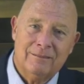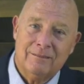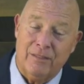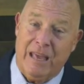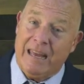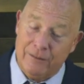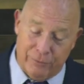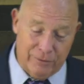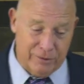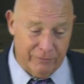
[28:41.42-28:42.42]
The
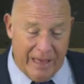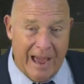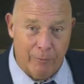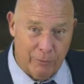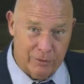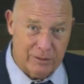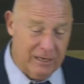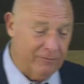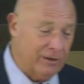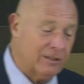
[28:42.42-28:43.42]
entrance of thy words
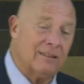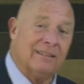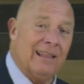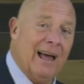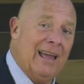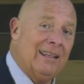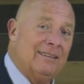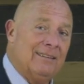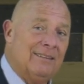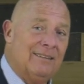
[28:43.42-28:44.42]
giveth light.
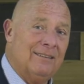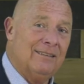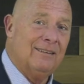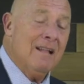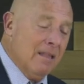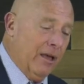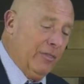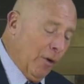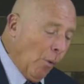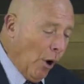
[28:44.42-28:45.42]
Uh,
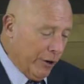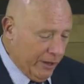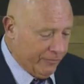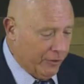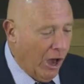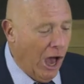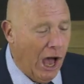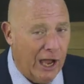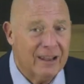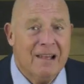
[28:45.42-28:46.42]
the word of
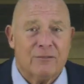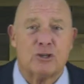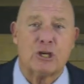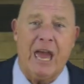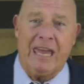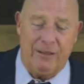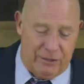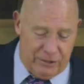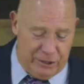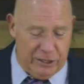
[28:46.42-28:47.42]
God
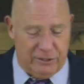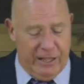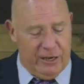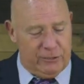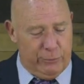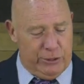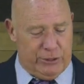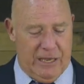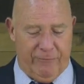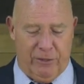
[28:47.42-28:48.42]
changes us. Let us
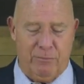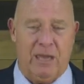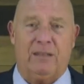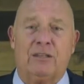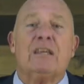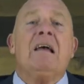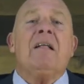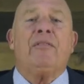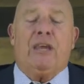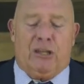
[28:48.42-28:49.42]
receive with meekness
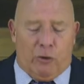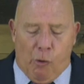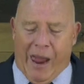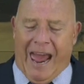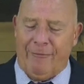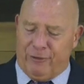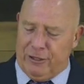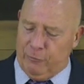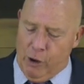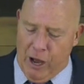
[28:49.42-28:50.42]
the
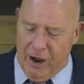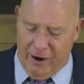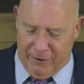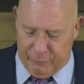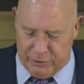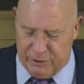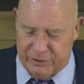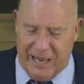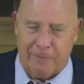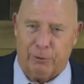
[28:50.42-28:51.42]
engrafted word which
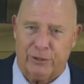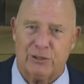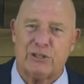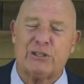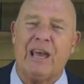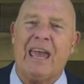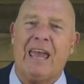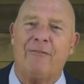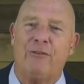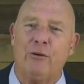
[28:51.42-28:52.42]
is able to
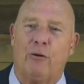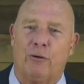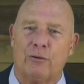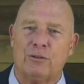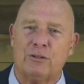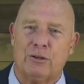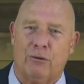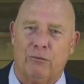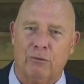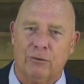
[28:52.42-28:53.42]
save your
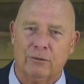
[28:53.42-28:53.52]
souls.